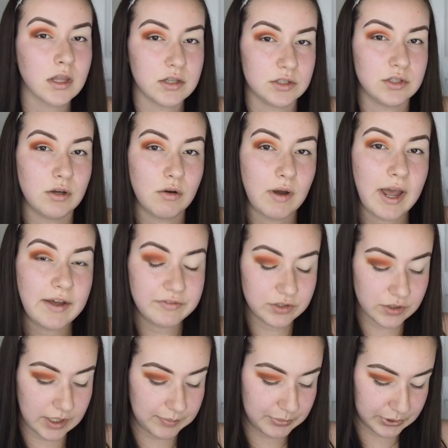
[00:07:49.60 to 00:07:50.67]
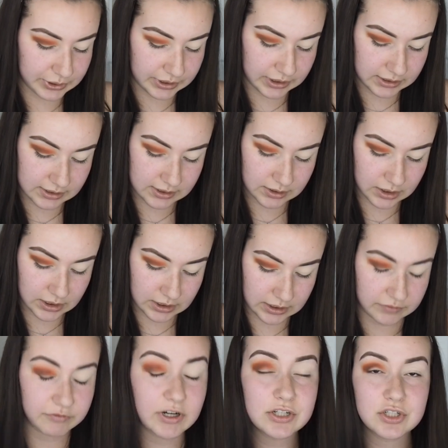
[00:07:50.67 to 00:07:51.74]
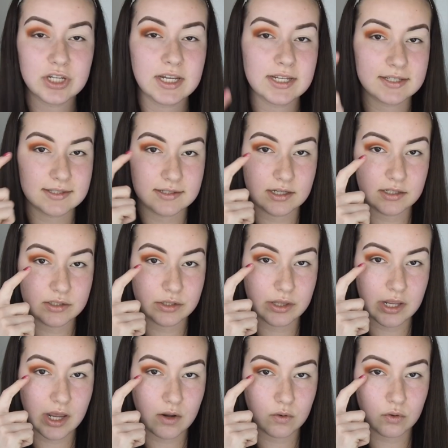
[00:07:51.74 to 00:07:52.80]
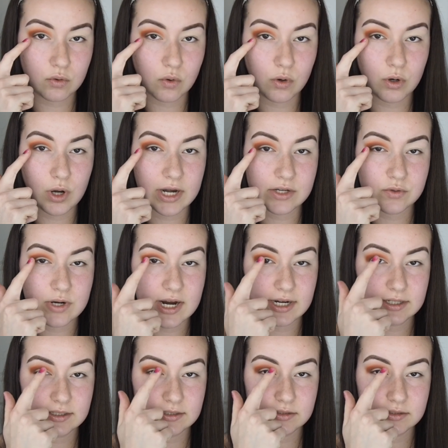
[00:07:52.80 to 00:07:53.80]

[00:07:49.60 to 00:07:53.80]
So after I put French Kiss into the outer corner, I dragged